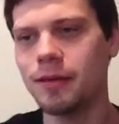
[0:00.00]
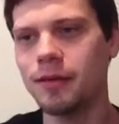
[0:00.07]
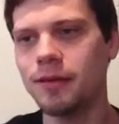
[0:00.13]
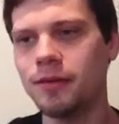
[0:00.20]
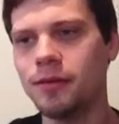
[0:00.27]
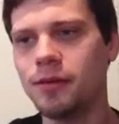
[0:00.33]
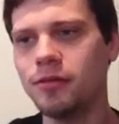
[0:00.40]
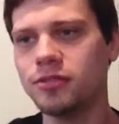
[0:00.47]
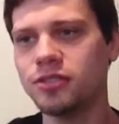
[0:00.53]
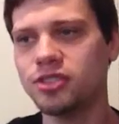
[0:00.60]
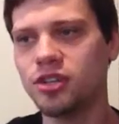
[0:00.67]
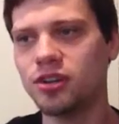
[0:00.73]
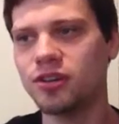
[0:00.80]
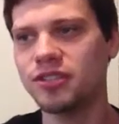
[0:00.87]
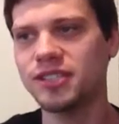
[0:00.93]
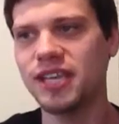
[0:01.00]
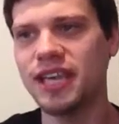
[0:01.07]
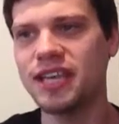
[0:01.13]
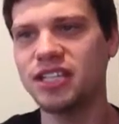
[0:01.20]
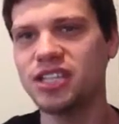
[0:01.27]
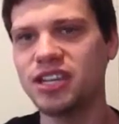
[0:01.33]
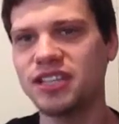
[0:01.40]
use your
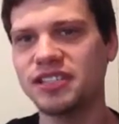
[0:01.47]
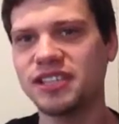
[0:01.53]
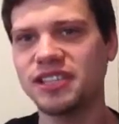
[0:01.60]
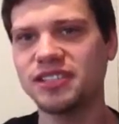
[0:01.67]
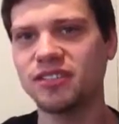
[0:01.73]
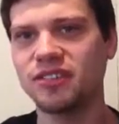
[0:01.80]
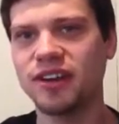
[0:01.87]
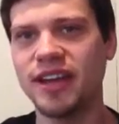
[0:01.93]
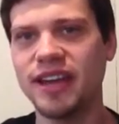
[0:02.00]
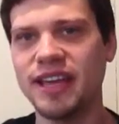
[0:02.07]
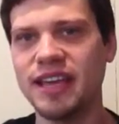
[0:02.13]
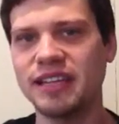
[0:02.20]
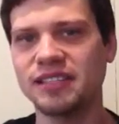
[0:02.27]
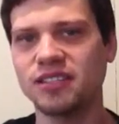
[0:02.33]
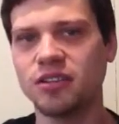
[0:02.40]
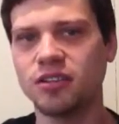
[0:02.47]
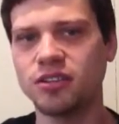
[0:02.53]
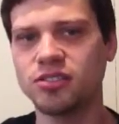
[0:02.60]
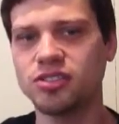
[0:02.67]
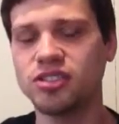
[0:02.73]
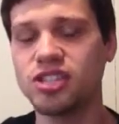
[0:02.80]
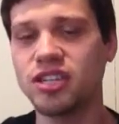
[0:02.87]
Sega Genesis or NES
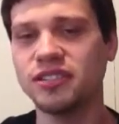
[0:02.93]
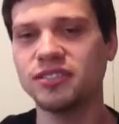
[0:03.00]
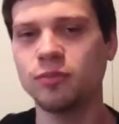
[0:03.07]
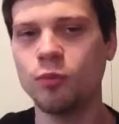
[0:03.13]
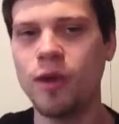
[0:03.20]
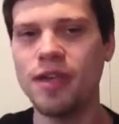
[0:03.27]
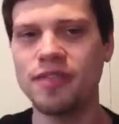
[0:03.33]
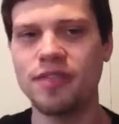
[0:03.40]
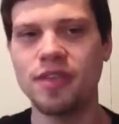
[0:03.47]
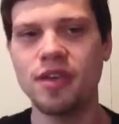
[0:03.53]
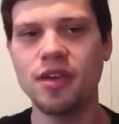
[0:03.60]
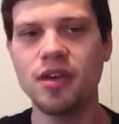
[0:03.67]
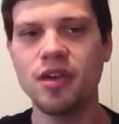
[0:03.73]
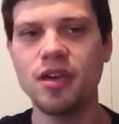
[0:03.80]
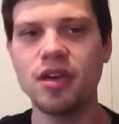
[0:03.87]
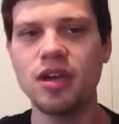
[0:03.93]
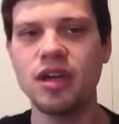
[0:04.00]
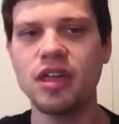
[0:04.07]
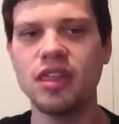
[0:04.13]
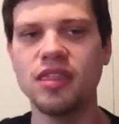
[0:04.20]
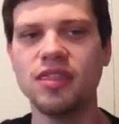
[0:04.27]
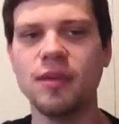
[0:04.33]
cartridges with
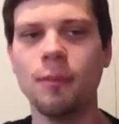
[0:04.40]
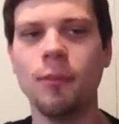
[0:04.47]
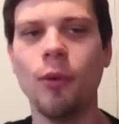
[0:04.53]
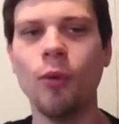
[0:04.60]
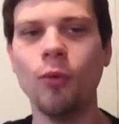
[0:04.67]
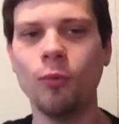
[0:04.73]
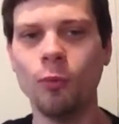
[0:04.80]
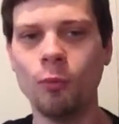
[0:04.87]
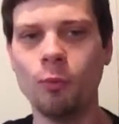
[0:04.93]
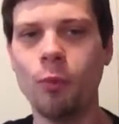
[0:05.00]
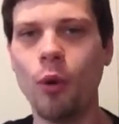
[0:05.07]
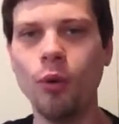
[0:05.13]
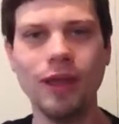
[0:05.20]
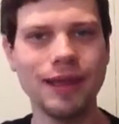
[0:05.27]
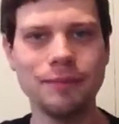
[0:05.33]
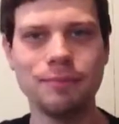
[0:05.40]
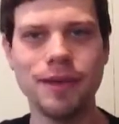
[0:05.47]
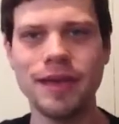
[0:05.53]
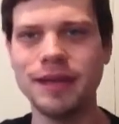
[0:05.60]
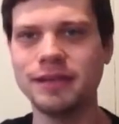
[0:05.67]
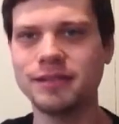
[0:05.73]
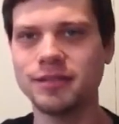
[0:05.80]
the bowling
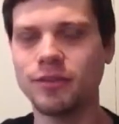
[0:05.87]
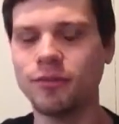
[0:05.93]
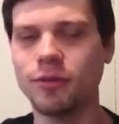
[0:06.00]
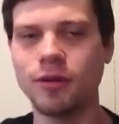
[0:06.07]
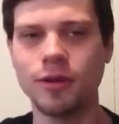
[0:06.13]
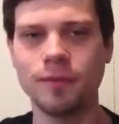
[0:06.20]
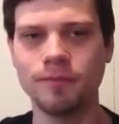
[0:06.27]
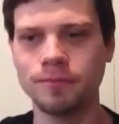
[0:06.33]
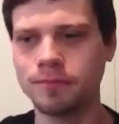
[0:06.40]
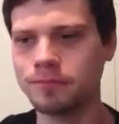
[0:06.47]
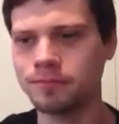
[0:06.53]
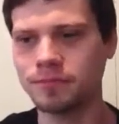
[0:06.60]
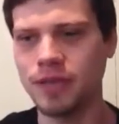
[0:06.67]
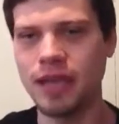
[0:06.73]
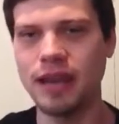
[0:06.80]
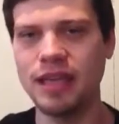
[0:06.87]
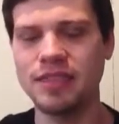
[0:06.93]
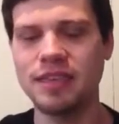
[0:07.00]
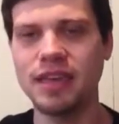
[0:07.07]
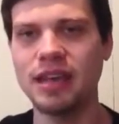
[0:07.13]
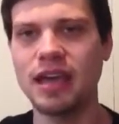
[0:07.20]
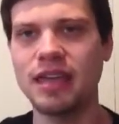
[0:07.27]
pins or
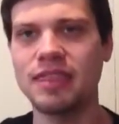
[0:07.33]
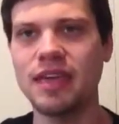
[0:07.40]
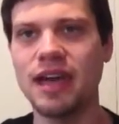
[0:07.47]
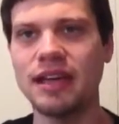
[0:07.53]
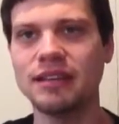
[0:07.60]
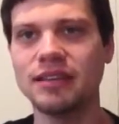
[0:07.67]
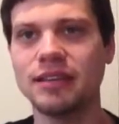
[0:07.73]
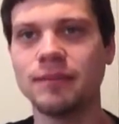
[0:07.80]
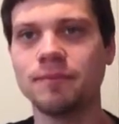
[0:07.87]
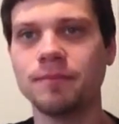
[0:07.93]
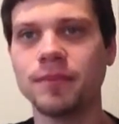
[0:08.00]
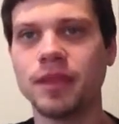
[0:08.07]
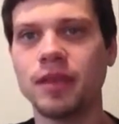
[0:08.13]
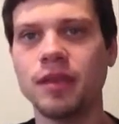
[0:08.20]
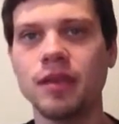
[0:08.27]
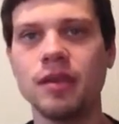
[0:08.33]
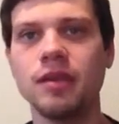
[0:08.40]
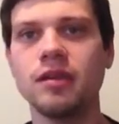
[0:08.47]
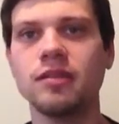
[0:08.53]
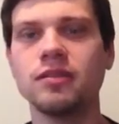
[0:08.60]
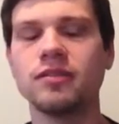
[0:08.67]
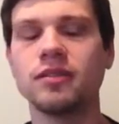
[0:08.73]
anything like that.
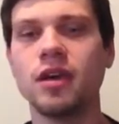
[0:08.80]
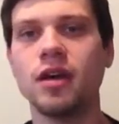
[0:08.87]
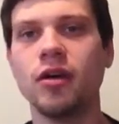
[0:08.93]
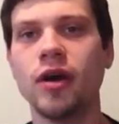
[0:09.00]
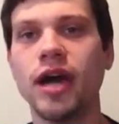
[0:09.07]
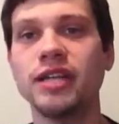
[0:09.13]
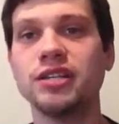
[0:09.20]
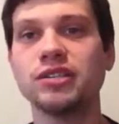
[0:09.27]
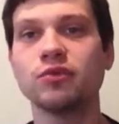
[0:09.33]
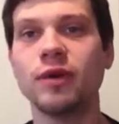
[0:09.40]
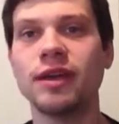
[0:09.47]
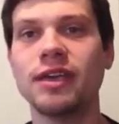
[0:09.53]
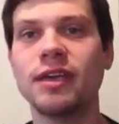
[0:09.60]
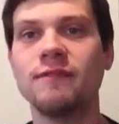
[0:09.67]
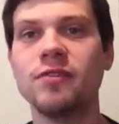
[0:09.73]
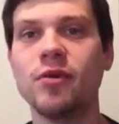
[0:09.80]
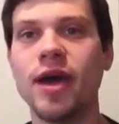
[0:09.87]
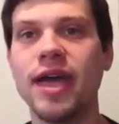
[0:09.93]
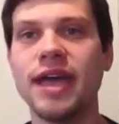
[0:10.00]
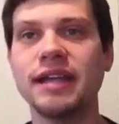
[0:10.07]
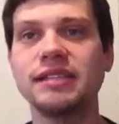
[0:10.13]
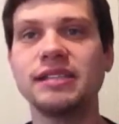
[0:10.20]
So I just want to give you a
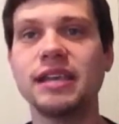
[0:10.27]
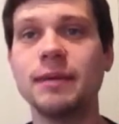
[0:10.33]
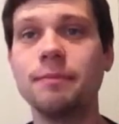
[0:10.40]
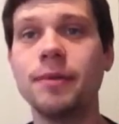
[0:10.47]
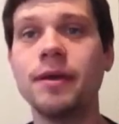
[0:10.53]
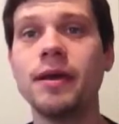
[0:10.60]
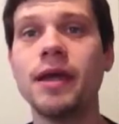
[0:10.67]
heads up.